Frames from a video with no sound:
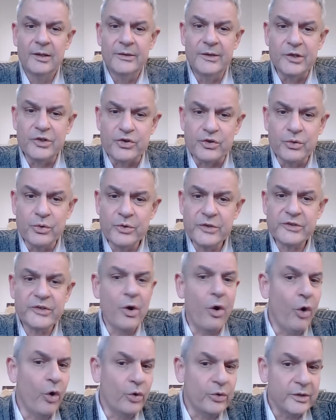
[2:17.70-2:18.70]
the Jews
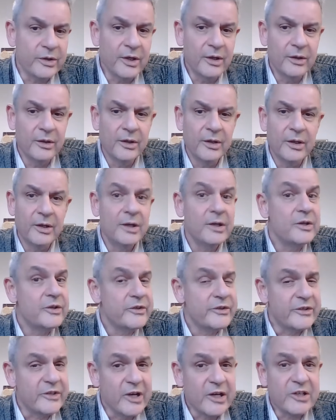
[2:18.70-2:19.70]
owned
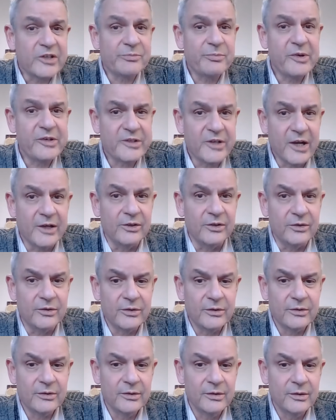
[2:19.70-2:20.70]
6%
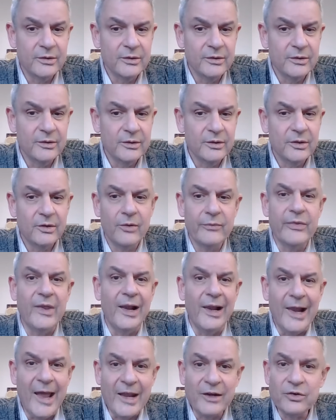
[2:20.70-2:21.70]
of the
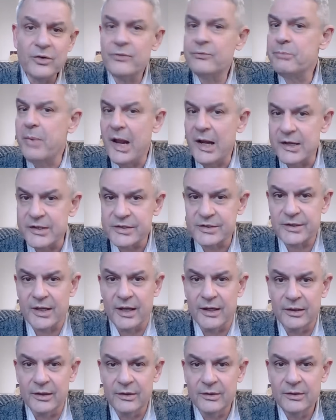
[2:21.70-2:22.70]
land of
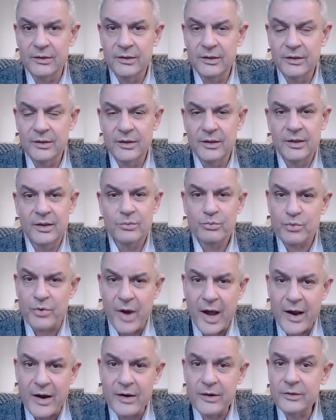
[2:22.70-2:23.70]
Palestine
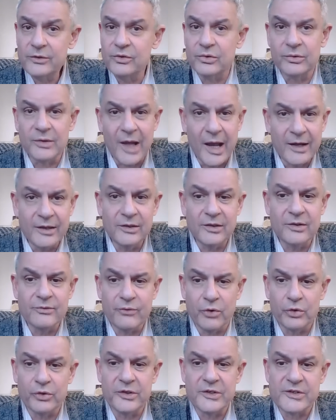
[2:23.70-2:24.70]
prior to
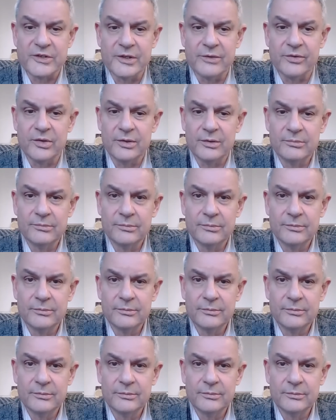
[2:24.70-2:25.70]
1947.
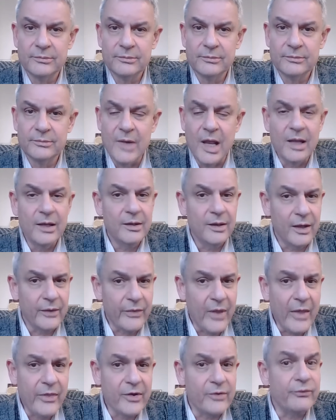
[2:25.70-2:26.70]

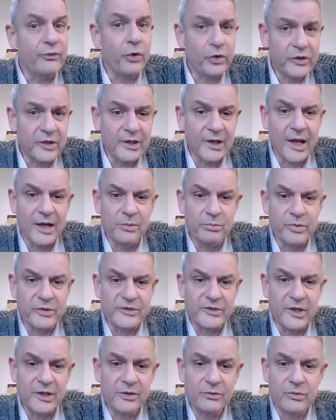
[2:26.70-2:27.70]
Another
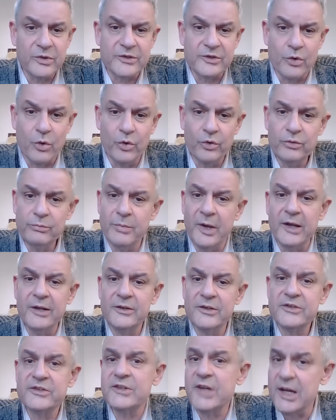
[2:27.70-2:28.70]
49% was owned by
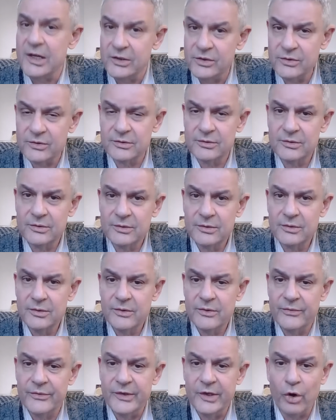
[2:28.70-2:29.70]
the state.
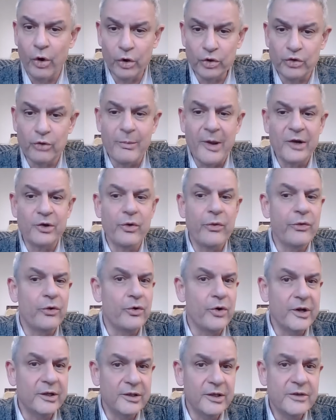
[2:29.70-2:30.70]
The Ottoman
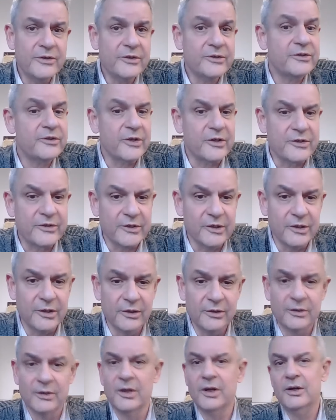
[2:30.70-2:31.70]
authorities
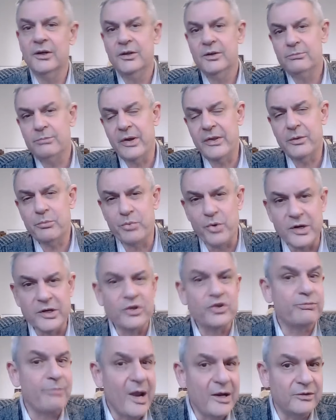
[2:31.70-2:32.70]
succeeded by the
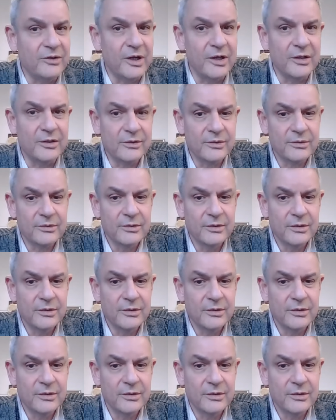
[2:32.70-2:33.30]
British Mandate.